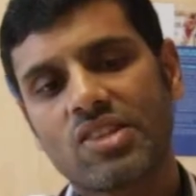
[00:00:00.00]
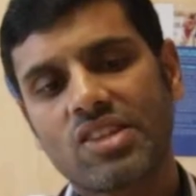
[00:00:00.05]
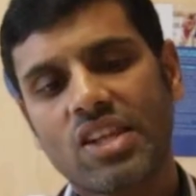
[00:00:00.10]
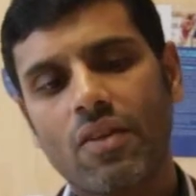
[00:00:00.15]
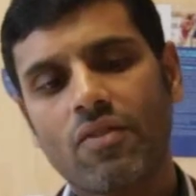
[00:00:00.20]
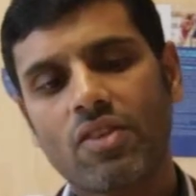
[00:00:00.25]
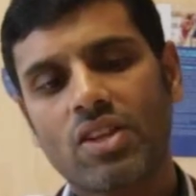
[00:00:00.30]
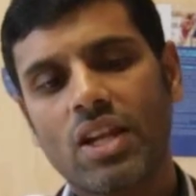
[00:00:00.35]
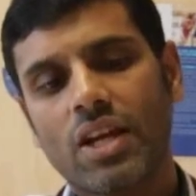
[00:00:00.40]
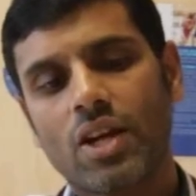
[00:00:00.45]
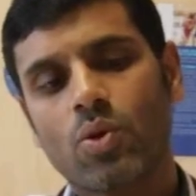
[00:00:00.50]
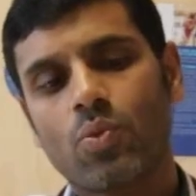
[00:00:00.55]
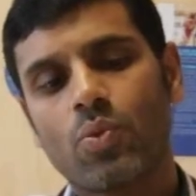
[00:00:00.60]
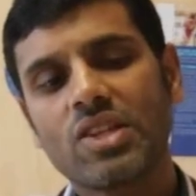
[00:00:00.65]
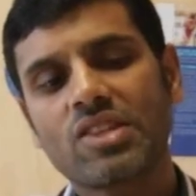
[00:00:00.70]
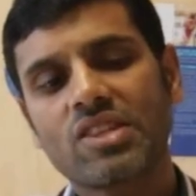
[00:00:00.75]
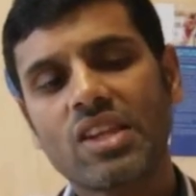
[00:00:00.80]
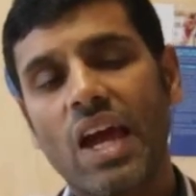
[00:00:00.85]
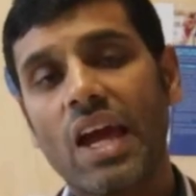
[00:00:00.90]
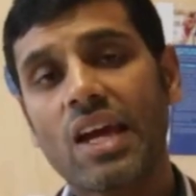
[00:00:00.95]
you'll start with like a
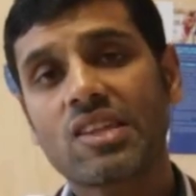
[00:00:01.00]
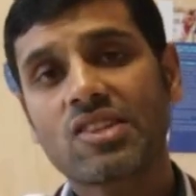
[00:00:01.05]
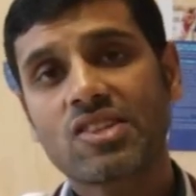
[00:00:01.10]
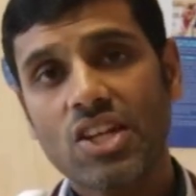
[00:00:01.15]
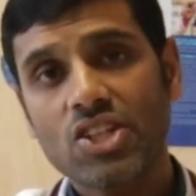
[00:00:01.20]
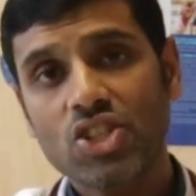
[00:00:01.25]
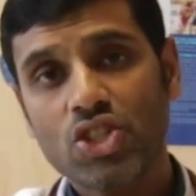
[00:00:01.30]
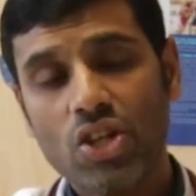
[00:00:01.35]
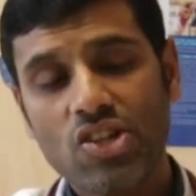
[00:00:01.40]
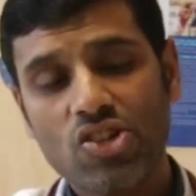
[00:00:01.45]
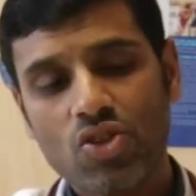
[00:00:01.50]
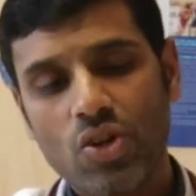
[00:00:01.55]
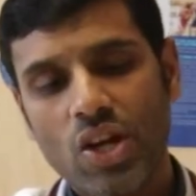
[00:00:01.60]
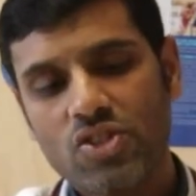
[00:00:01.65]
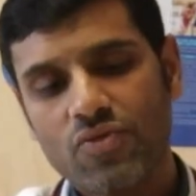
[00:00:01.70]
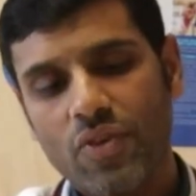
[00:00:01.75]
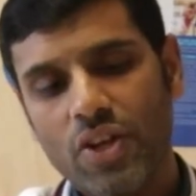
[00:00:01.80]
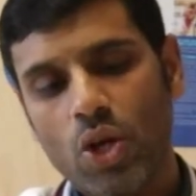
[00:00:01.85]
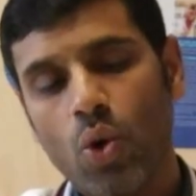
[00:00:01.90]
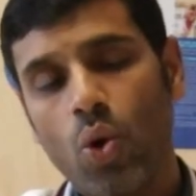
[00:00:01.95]
wrist extension
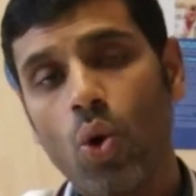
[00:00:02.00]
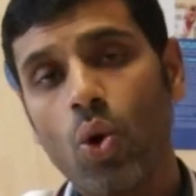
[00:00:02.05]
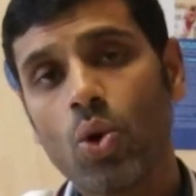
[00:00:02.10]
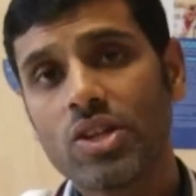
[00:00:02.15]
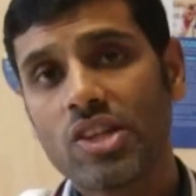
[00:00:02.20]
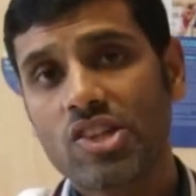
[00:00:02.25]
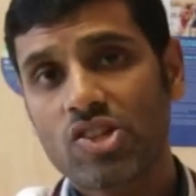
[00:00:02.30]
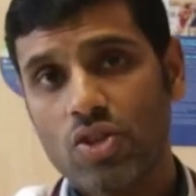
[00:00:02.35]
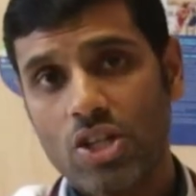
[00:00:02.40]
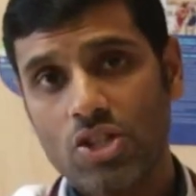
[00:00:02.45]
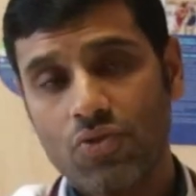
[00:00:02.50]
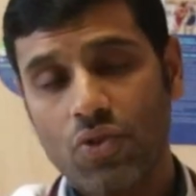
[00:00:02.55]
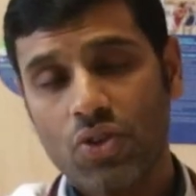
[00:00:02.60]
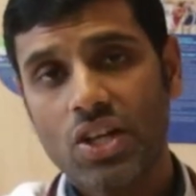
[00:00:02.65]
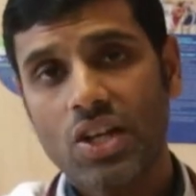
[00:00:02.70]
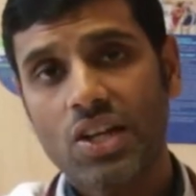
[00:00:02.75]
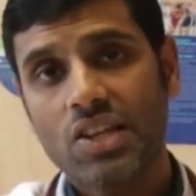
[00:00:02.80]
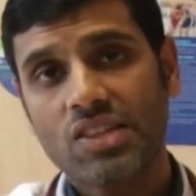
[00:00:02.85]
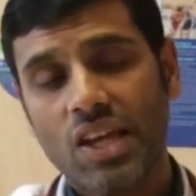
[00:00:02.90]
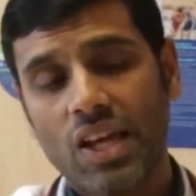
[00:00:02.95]
stretch where you hold the stretch for
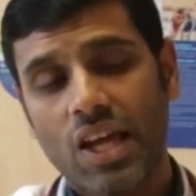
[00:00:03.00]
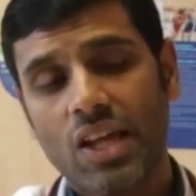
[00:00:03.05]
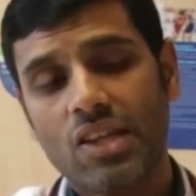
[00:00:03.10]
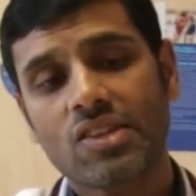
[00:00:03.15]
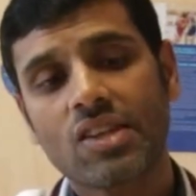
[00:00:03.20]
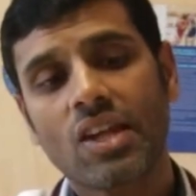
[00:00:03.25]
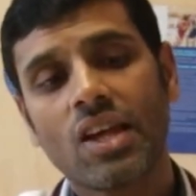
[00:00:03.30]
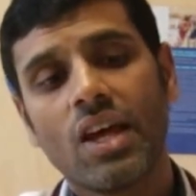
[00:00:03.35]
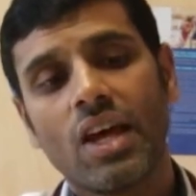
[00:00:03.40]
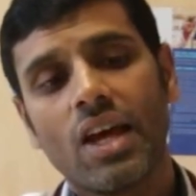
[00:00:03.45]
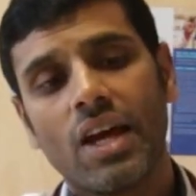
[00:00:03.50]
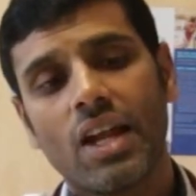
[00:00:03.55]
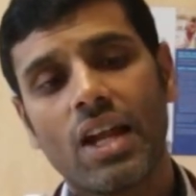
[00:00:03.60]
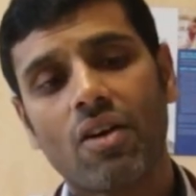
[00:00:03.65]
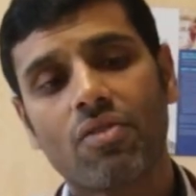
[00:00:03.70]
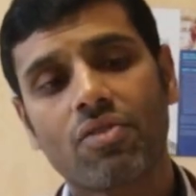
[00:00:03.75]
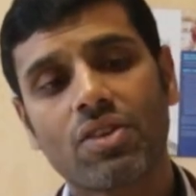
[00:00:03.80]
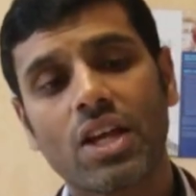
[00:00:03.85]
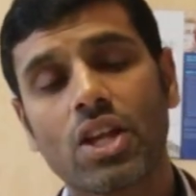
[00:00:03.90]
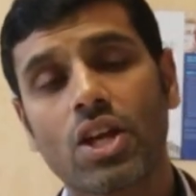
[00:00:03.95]
30 seconds. And
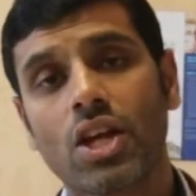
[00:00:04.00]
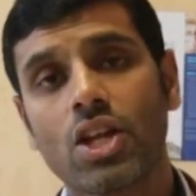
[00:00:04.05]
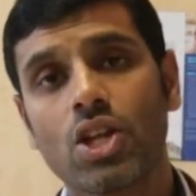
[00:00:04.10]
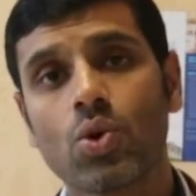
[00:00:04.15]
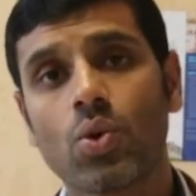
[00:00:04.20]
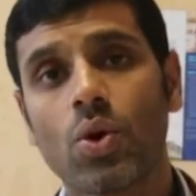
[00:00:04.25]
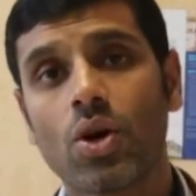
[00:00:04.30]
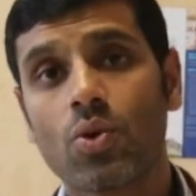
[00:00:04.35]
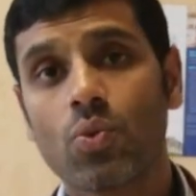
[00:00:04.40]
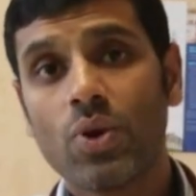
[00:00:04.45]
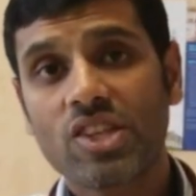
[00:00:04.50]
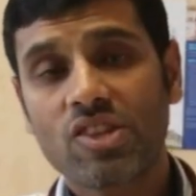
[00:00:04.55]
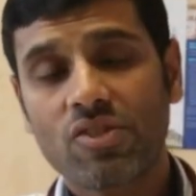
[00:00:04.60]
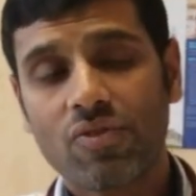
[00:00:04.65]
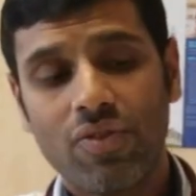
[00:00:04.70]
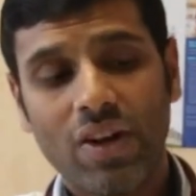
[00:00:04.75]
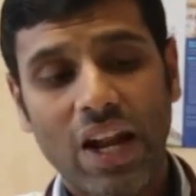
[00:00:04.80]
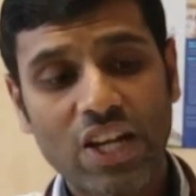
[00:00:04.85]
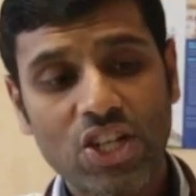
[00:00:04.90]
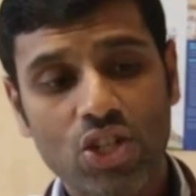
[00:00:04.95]
after that, you can do a
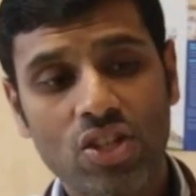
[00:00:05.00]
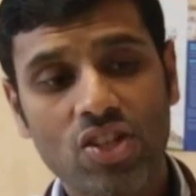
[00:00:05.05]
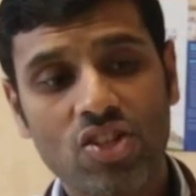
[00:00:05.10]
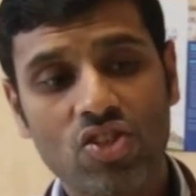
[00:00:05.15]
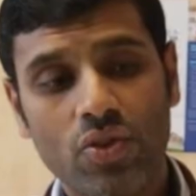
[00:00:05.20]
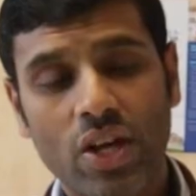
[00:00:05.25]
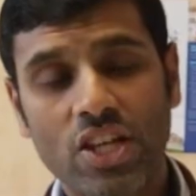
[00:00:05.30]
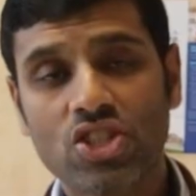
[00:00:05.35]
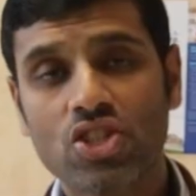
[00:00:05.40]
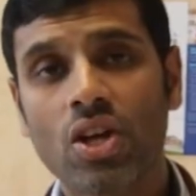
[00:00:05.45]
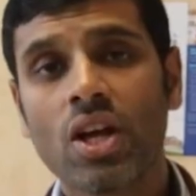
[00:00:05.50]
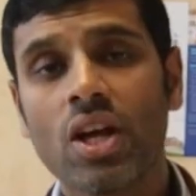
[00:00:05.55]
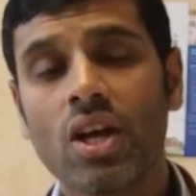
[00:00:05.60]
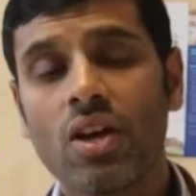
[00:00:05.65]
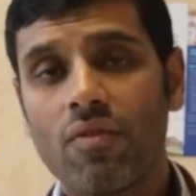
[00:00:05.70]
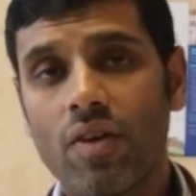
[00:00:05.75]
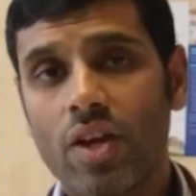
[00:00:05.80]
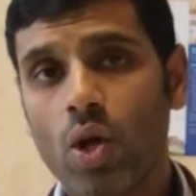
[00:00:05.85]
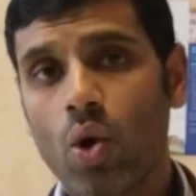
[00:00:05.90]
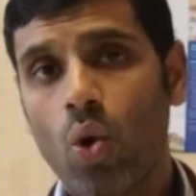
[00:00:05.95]
wrist flexion stretch
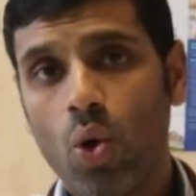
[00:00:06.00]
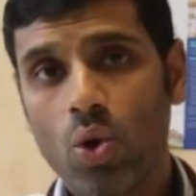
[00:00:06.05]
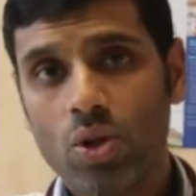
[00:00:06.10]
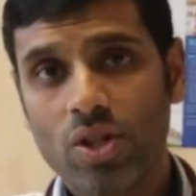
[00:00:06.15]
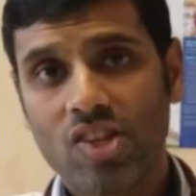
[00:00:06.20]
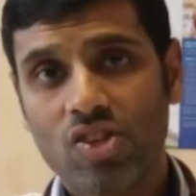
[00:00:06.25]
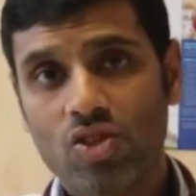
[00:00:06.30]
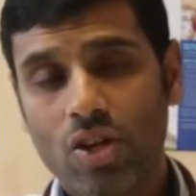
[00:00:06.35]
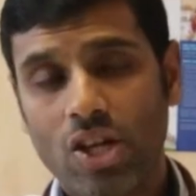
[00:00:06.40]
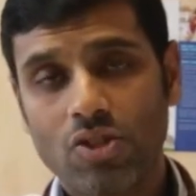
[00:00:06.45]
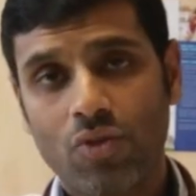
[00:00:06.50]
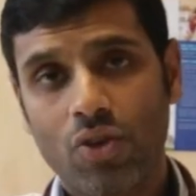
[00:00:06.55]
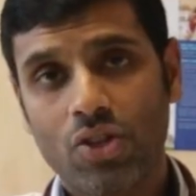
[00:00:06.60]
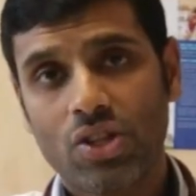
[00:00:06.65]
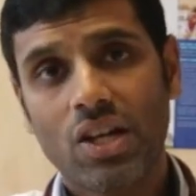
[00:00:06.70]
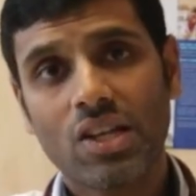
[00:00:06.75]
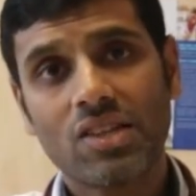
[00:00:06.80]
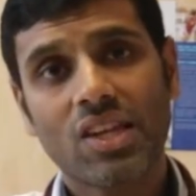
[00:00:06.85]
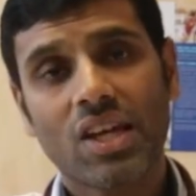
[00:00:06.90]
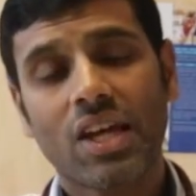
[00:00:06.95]
where you hold the stretch for
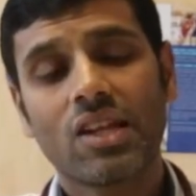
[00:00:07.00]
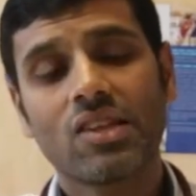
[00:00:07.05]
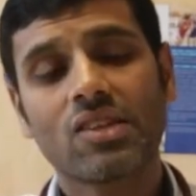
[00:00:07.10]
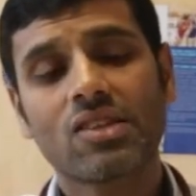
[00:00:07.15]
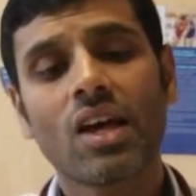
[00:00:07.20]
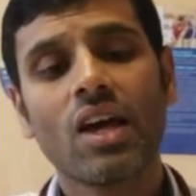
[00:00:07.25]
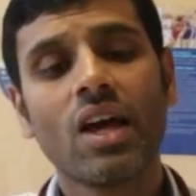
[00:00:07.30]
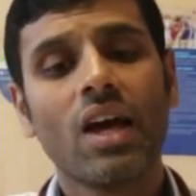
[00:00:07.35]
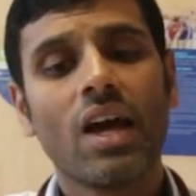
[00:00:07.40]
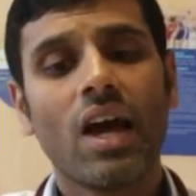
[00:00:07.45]
30 seconds.